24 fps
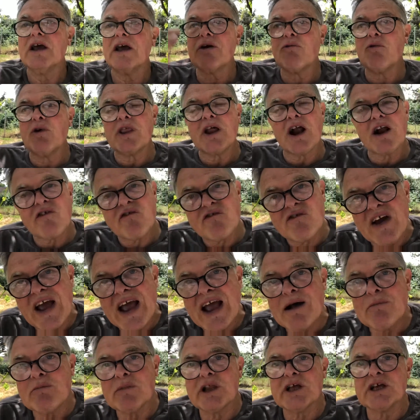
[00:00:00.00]
with our
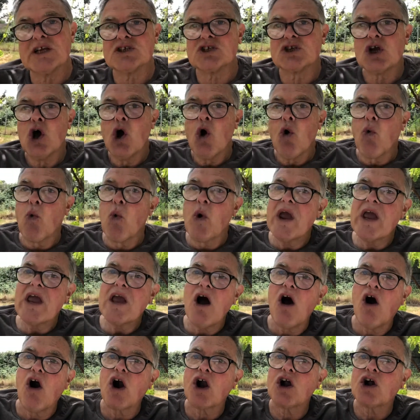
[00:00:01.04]
families,
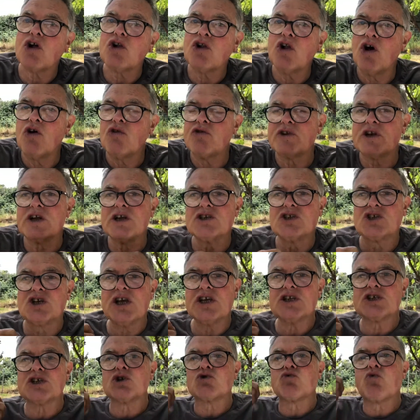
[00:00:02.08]
we are clothed in
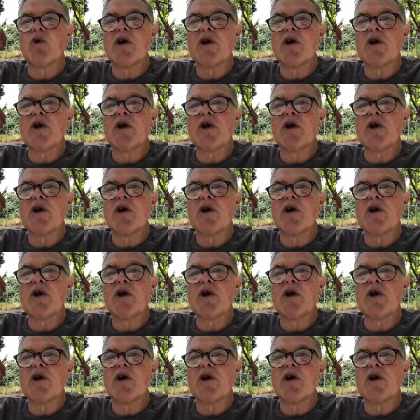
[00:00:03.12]
Jesus.